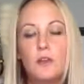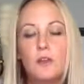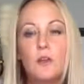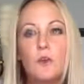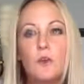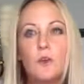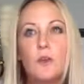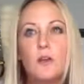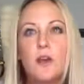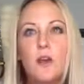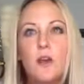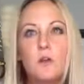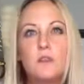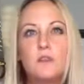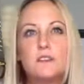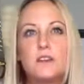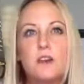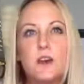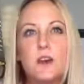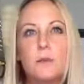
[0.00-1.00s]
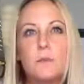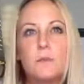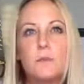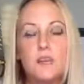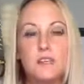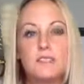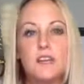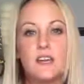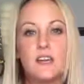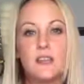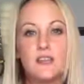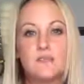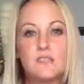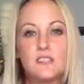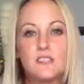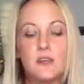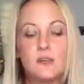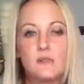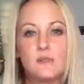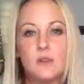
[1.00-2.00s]
When I was executive
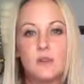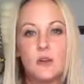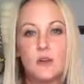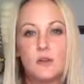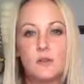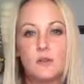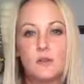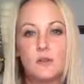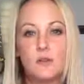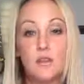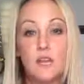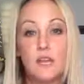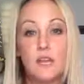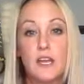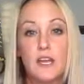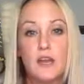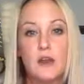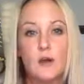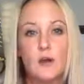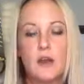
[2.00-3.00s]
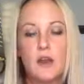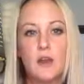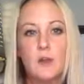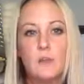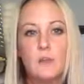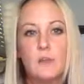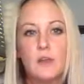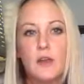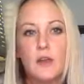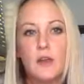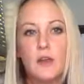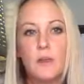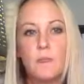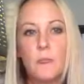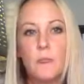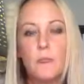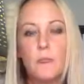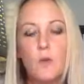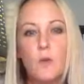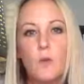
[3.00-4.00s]
chef of the catering company,
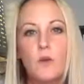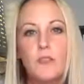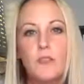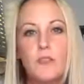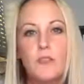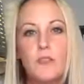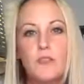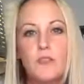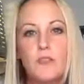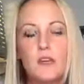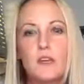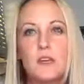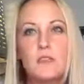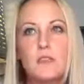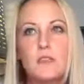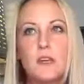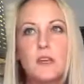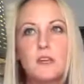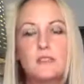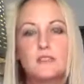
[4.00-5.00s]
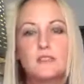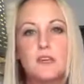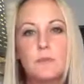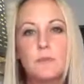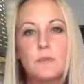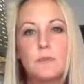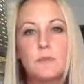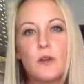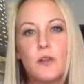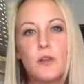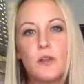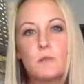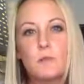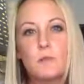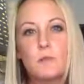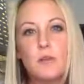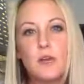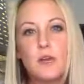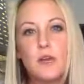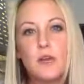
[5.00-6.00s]
the one thing that I think separated
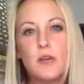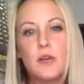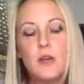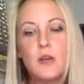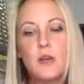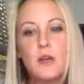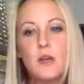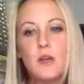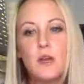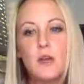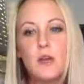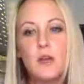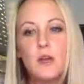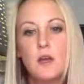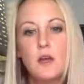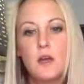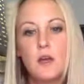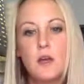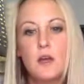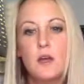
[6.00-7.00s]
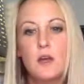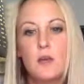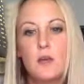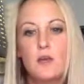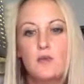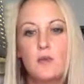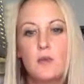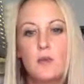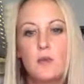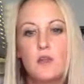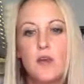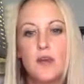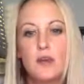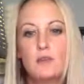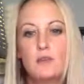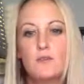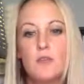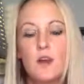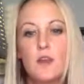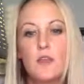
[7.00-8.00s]
me from a lot
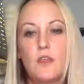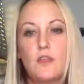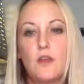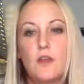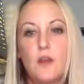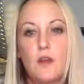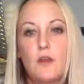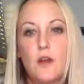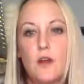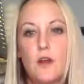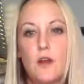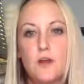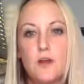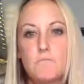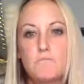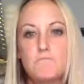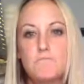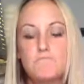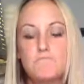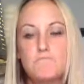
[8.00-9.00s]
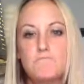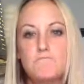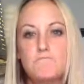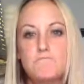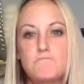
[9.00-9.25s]
of other